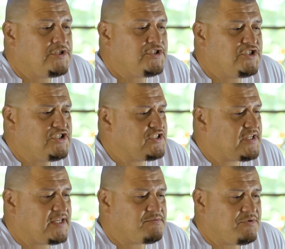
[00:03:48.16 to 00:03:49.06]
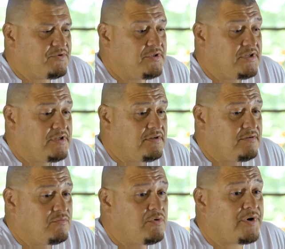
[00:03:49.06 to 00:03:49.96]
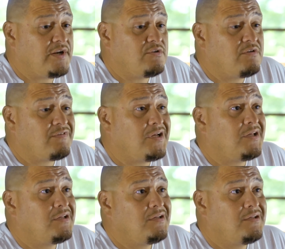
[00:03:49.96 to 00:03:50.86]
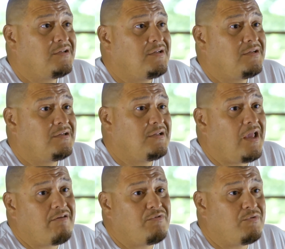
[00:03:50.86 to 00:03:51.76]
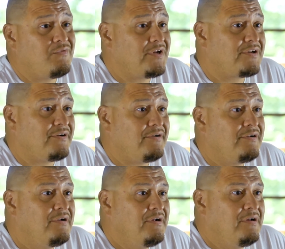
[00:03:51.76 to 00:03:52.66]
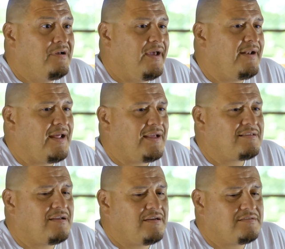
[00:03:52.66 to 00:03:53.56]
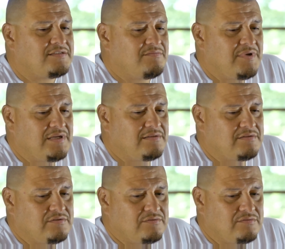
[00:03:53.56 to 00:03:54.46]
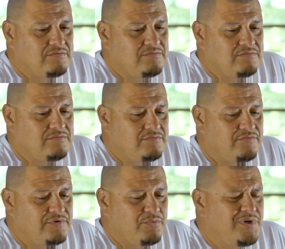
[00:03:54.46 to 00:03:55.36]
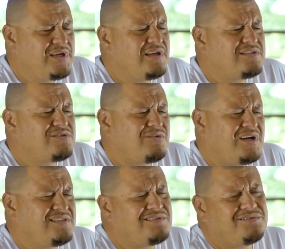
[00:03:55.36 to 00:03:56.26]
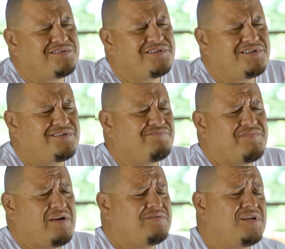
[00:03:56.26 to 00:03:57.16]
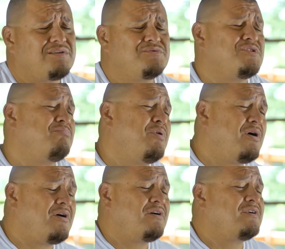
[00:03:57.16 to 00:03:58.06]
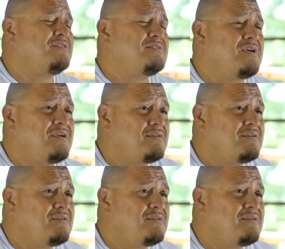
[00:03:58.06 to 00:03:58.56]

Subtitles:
she just asked me really, what would I do if I gave you Victor? And I thought she meant for the weekend, so I told her I would take him to the park and take